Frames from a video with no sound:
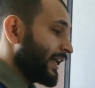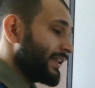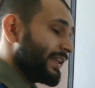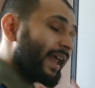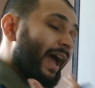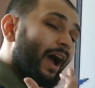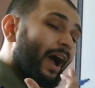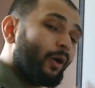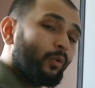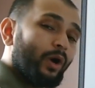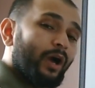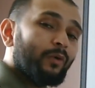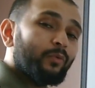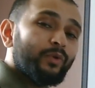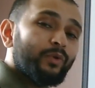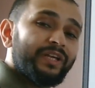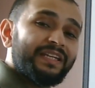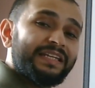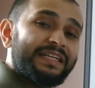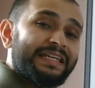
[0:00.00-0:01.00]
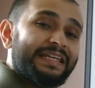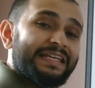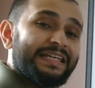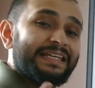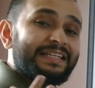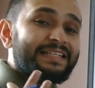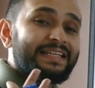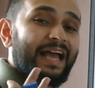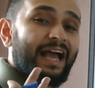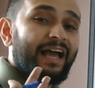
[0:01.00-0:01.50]
Now we
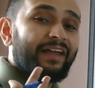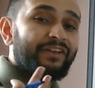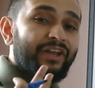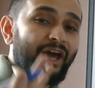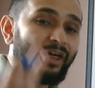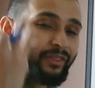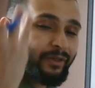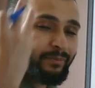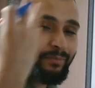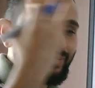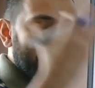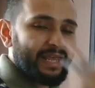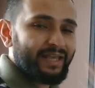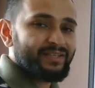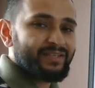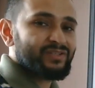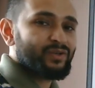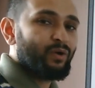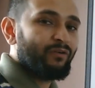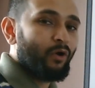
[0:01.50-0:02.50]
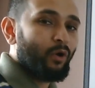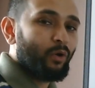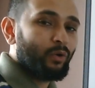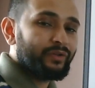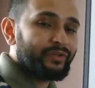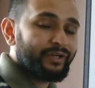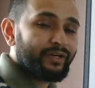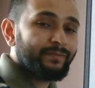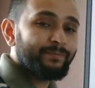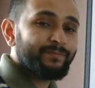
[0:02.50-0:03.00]
need another
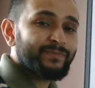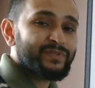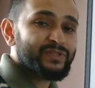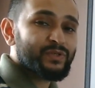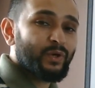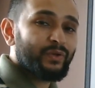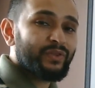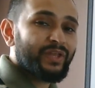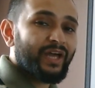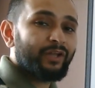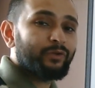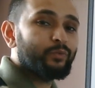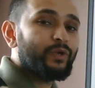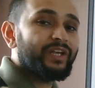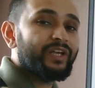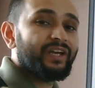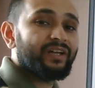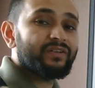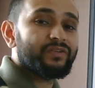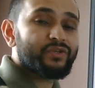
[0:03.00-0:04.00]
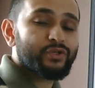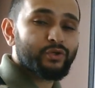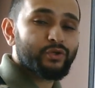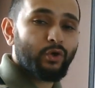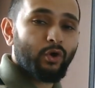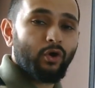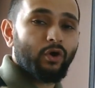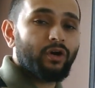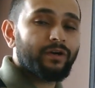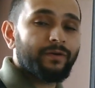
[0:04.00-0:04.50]
placeholder so that we can
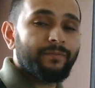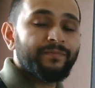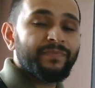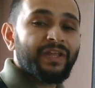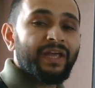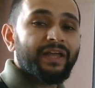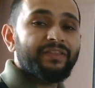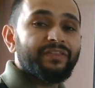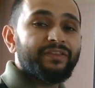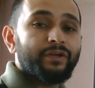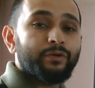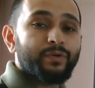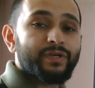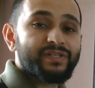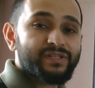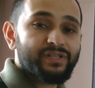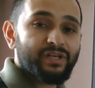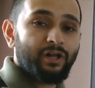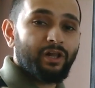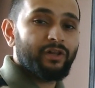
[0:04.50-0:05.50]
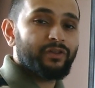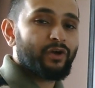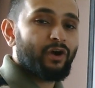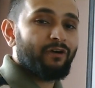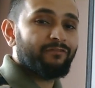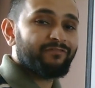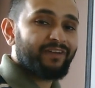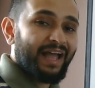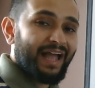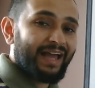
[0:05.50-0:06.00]
store the result
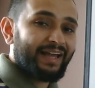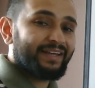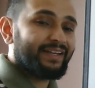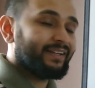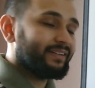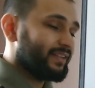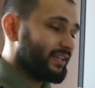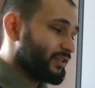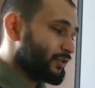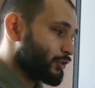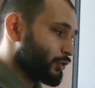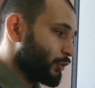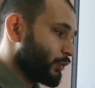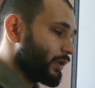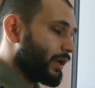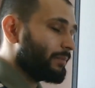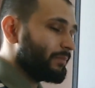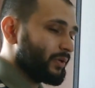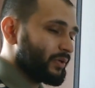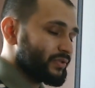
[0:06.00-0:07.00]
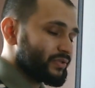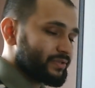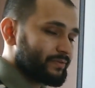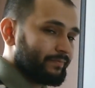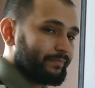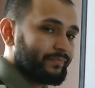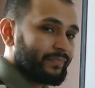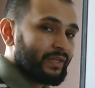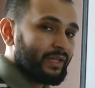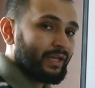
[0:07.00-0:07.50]
of adding these two
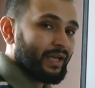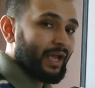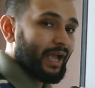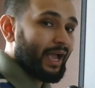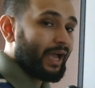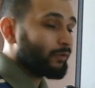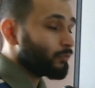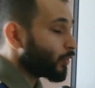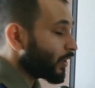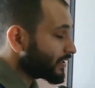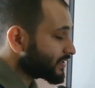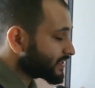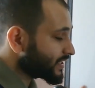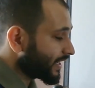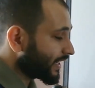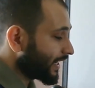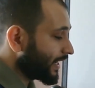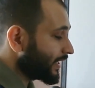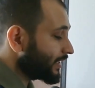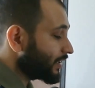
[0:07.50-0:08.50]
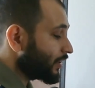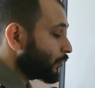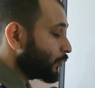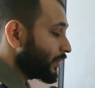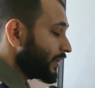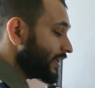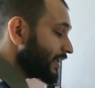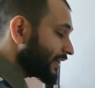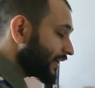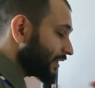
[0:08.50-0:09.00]
numbers. And once again,
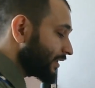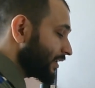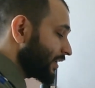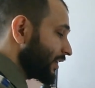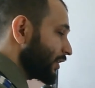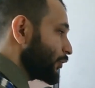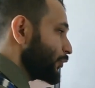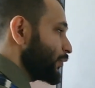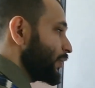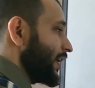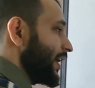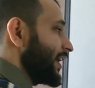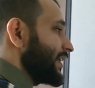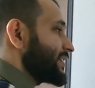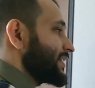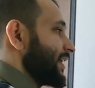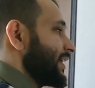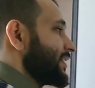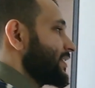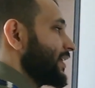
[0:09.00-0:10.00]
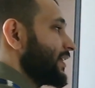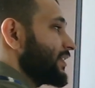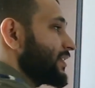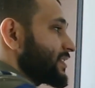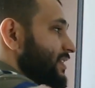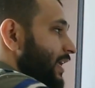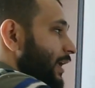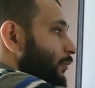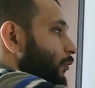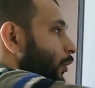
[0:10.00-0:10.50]
we can create it the
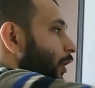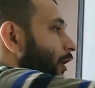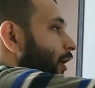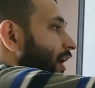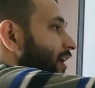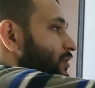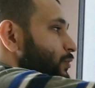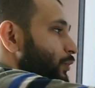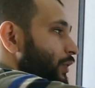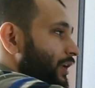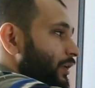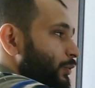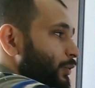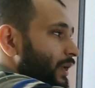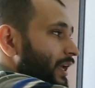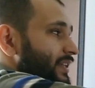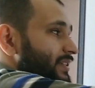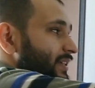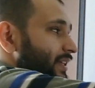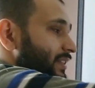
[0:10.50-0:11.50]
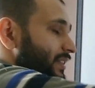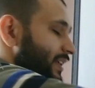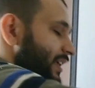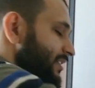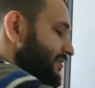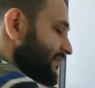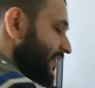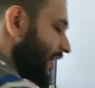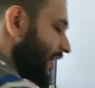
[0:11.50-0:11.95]
same way as we created these